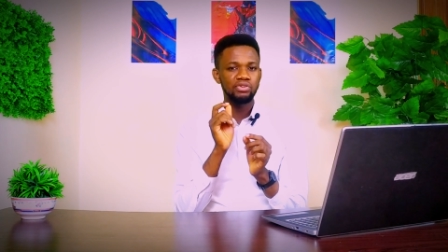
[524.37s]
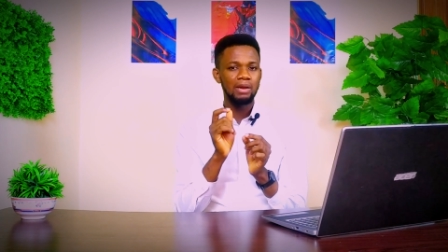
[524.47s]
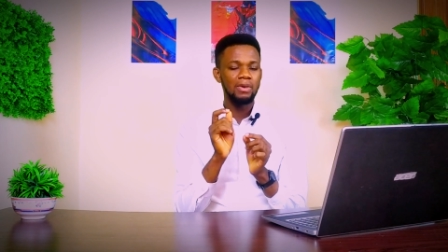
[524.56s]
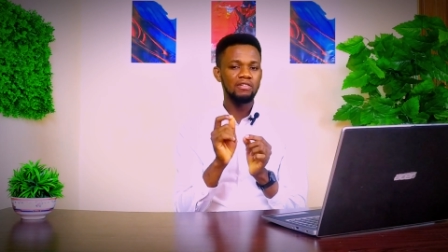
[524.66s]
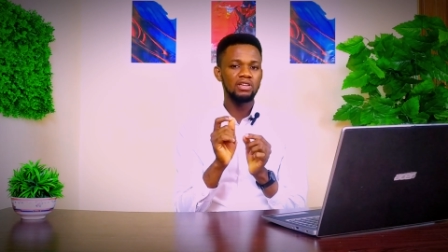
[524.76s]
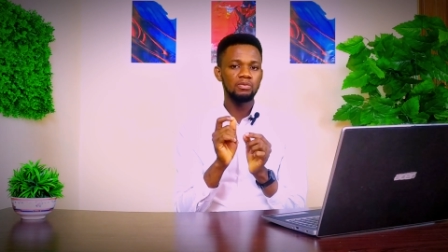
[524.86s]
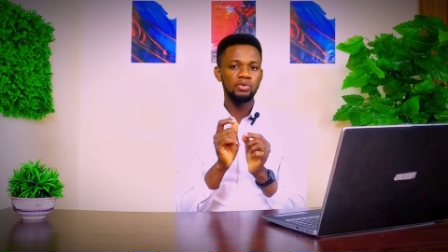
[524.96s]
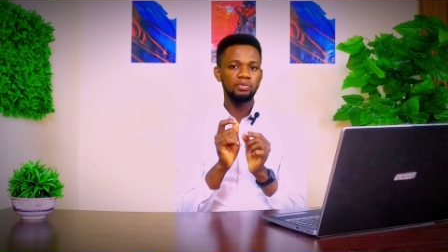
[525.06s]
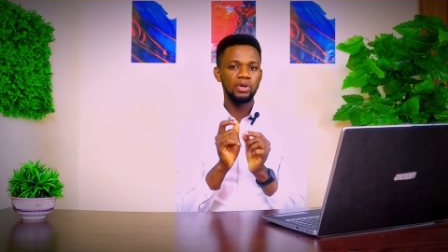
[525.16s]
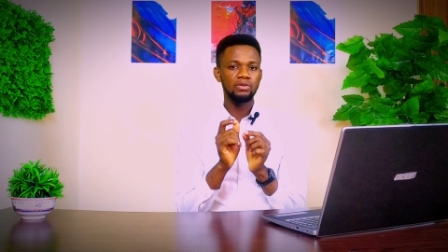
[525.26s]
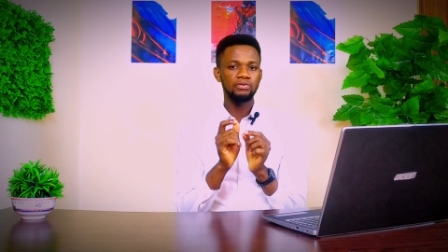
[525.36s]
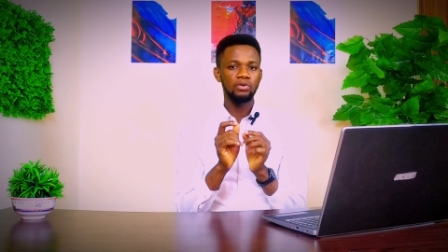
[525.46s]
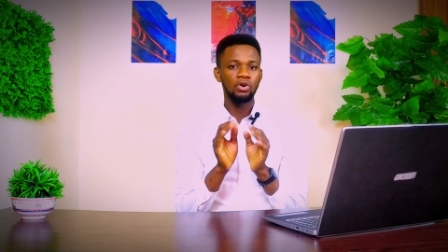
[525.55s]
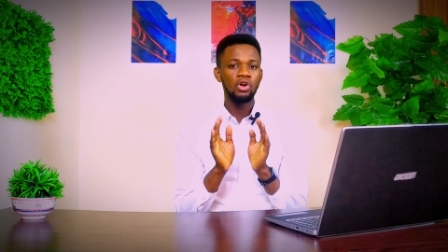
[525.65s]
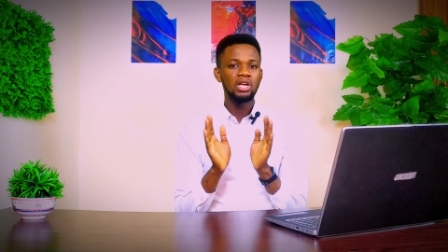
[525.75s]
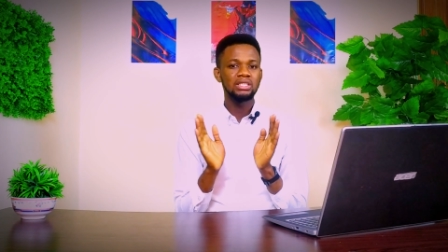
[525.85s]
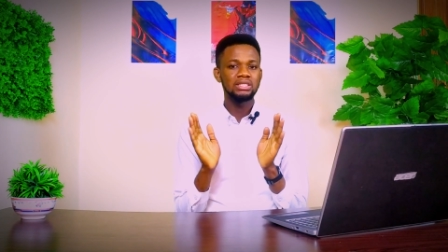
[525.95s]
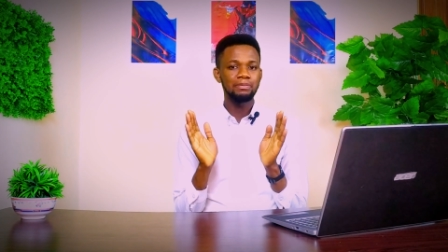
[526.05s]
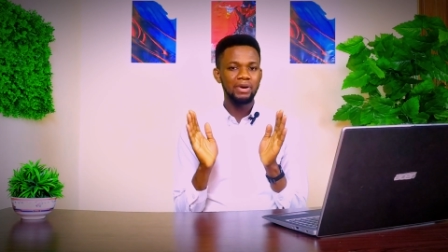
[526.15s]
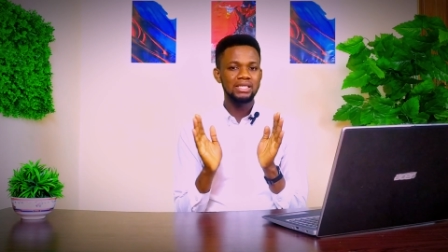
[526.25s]
primarily prepared for,
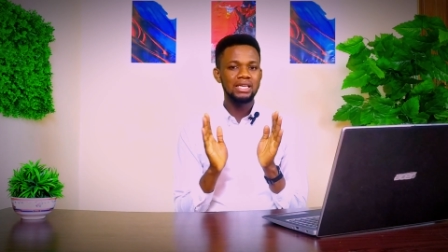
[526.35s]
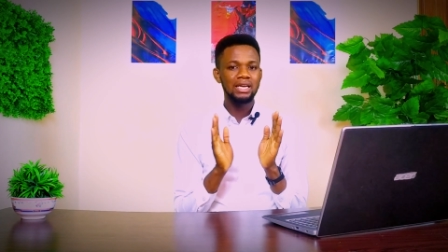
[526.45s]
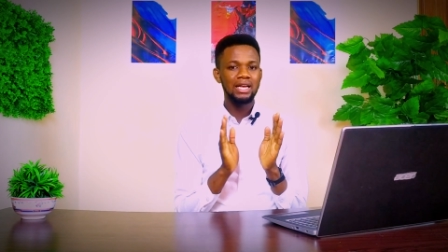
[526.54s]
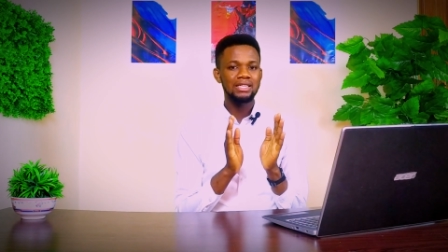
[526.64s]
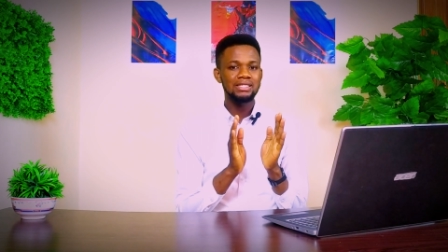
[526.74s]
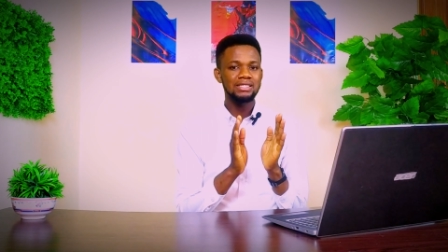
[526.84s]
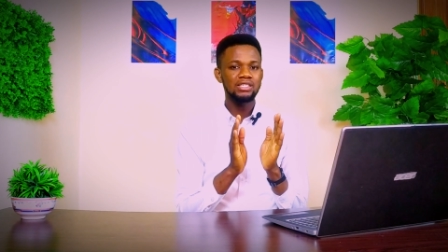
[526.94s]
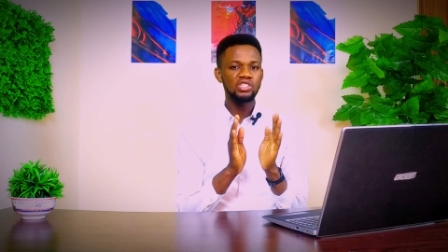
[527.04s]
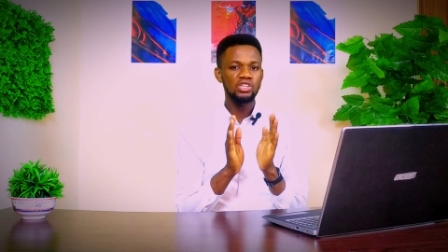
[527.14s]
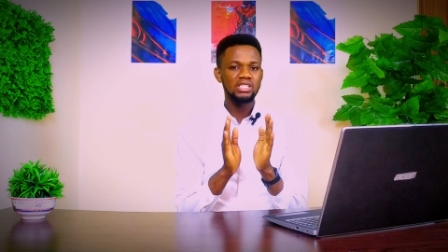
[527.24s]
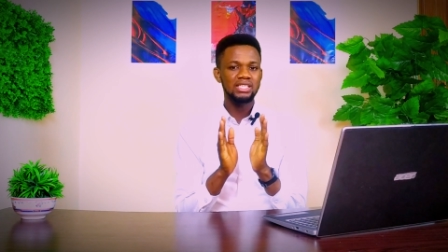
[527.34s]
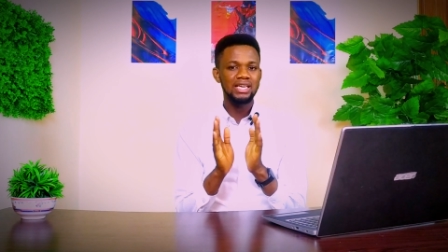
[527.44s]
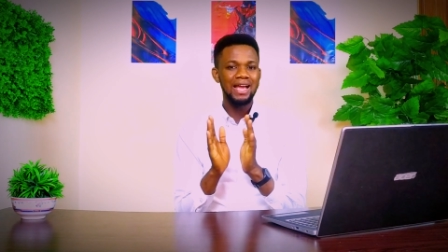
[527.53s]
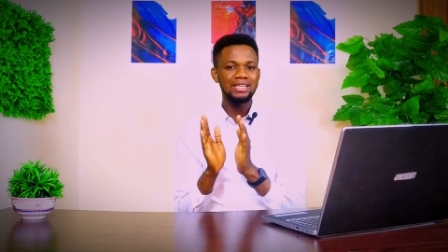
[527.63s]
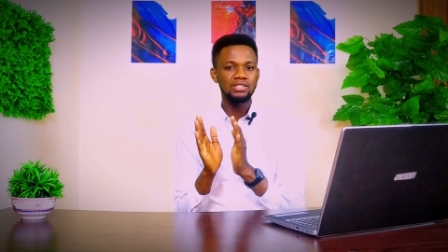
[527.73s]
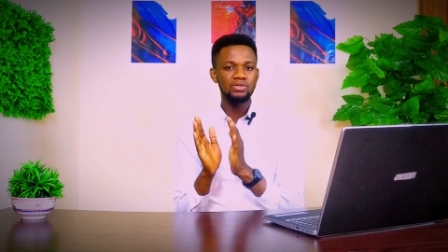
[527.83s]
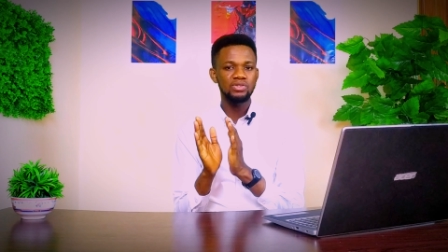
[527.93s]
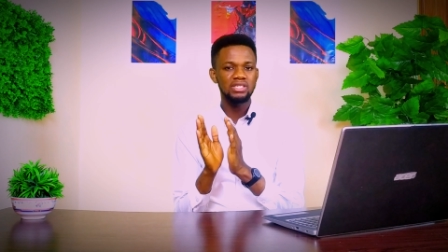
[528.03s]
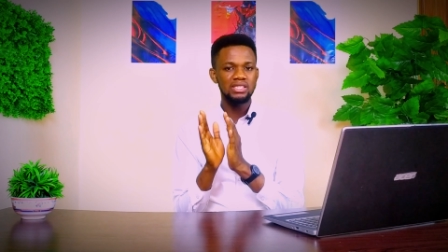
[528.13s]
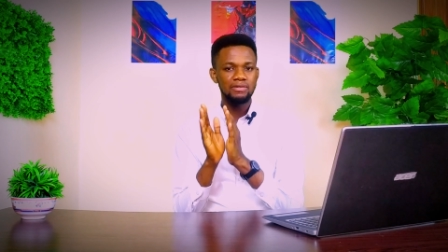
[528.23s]
the pattern can still just guide you
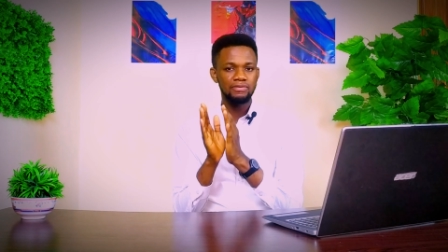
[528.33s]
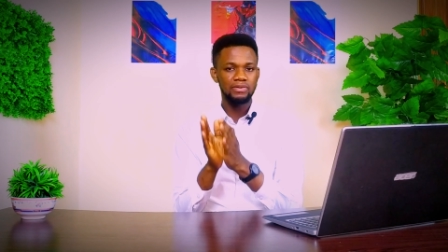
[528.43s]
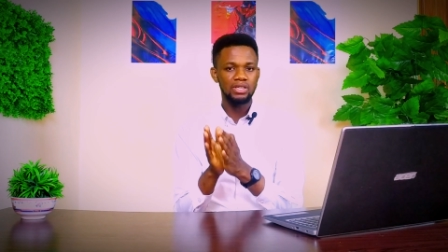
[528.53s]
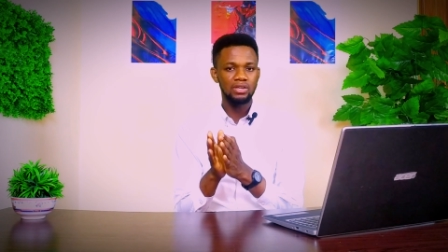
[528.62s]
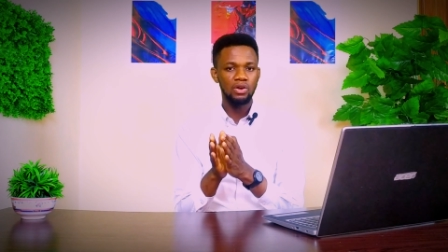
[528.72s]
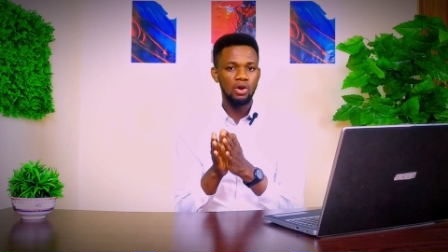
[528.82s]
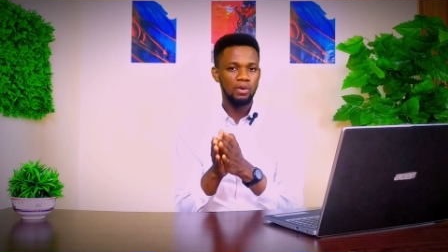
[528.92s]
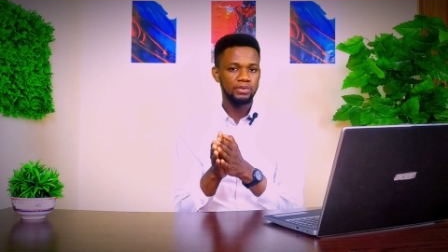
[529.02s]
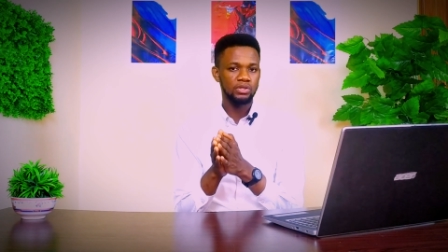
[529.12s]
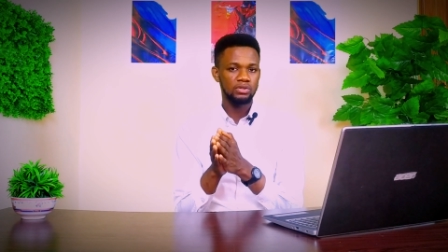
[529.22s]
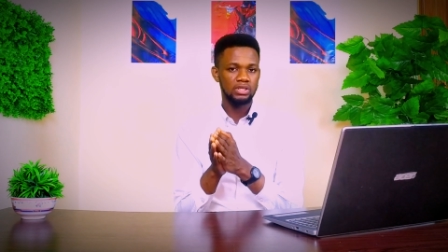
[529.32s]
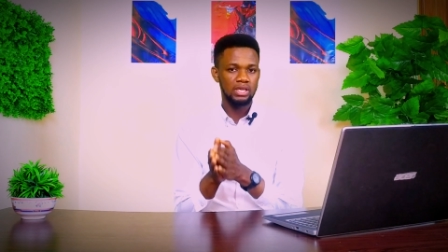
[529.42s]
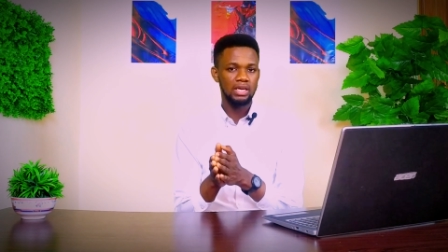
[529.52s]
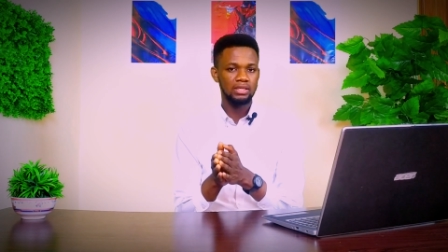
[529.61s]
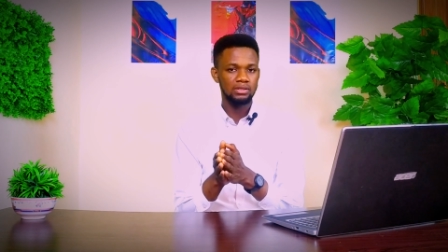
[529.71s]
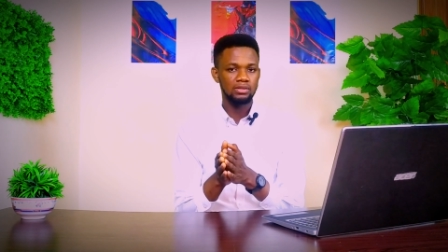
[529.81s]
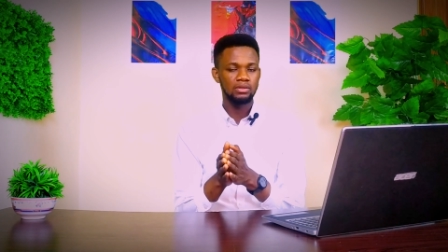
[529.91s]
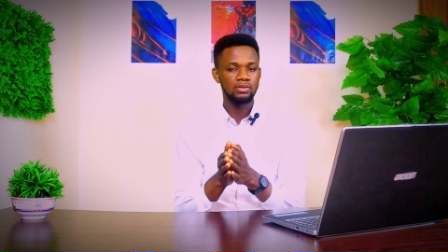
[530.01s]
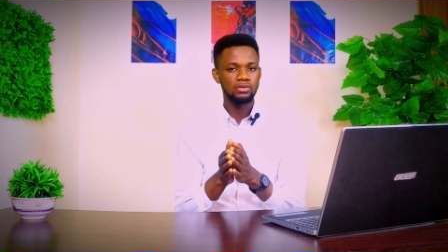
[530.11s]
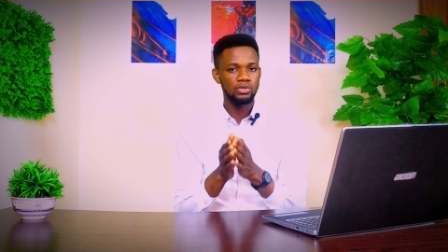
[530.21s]
safely up till the end.
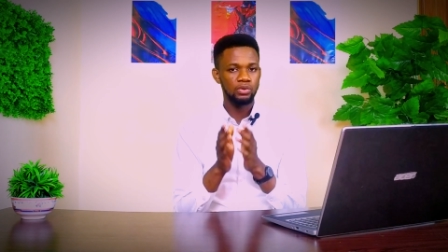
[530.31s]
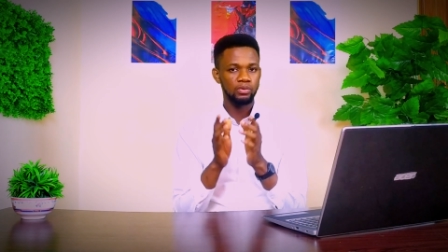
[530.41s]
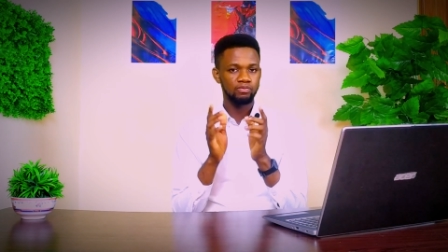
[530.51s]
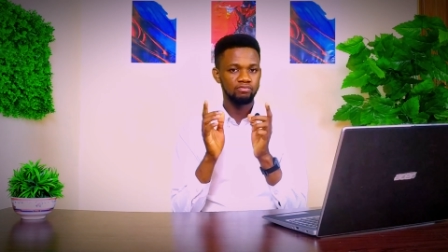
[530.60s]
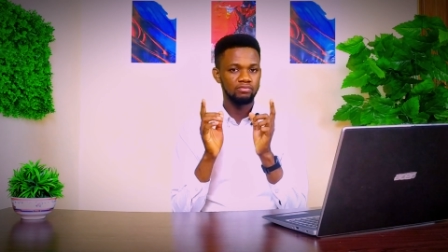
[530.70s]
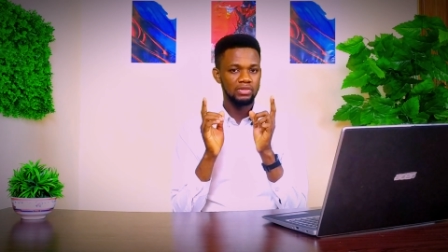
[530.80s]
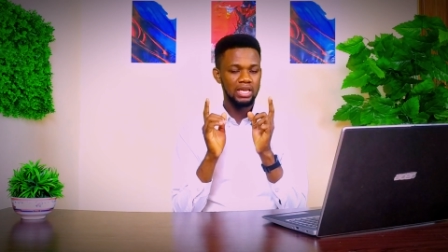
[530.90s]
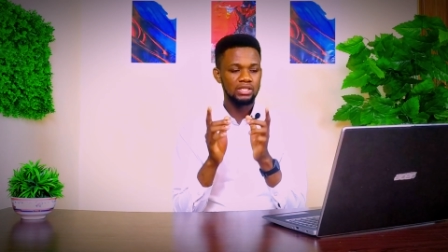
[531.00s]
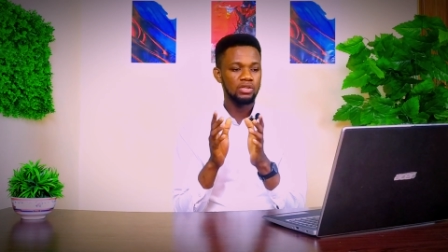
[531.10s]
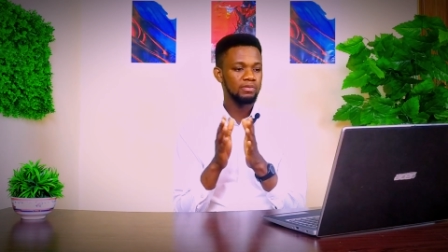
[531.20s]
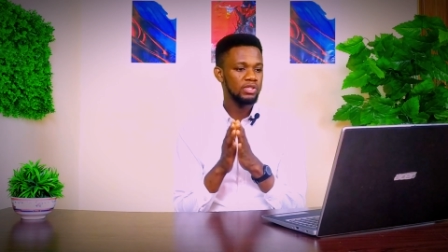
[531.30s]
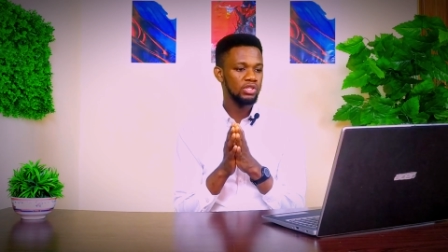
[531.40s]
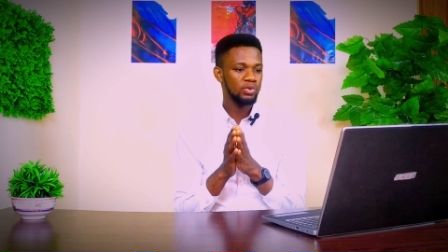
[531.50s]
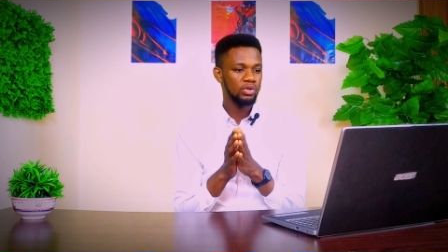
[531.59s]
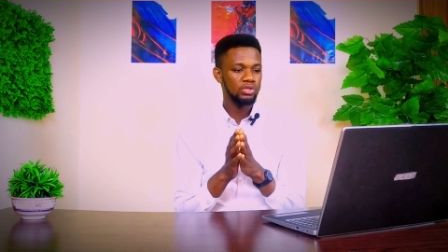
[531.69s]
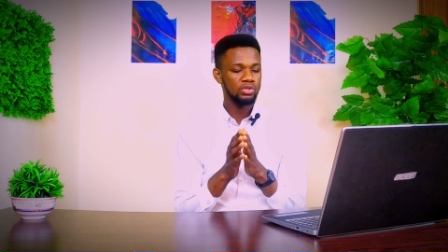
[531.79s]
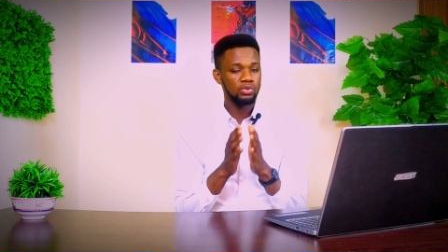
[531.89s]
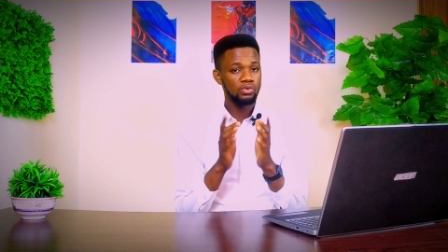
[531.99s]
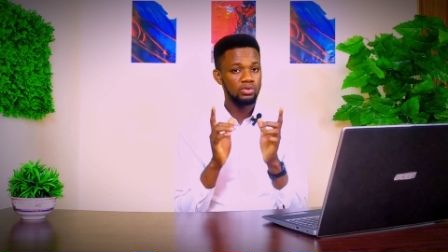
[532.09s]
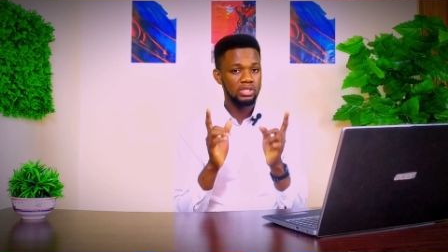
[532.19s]
So that's something you want to
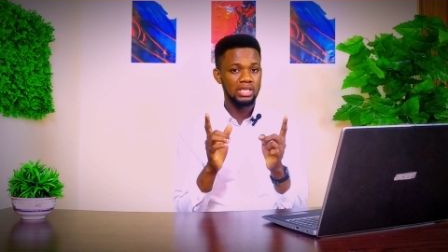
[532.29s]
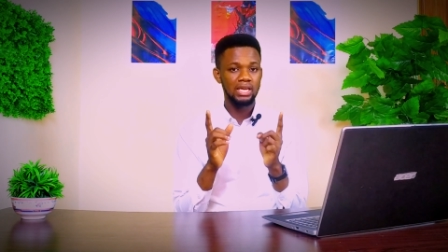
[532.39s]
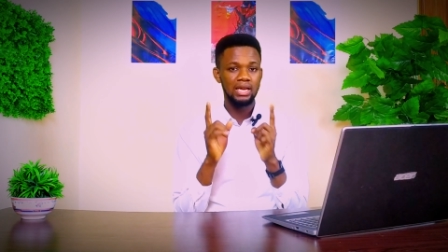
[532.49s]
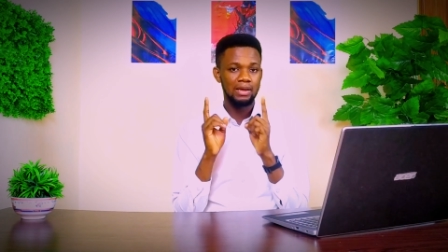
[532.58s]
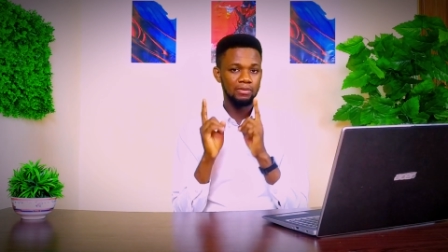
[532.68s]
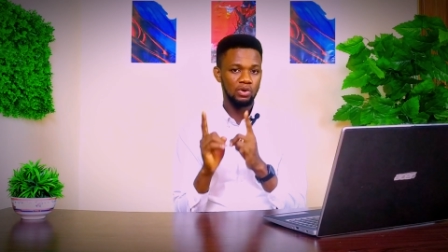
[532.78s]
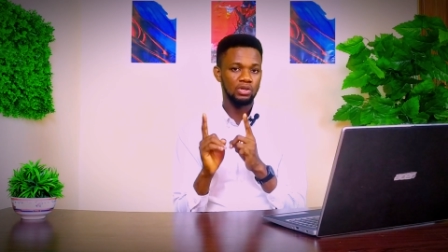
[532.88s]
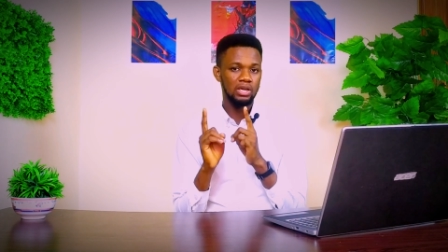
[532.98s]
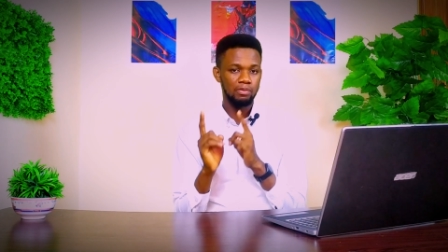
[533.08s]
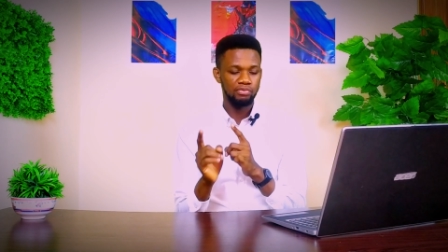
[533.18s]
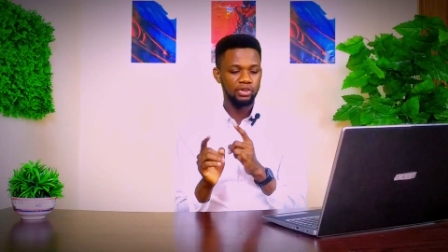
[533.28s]
do. Stay calm under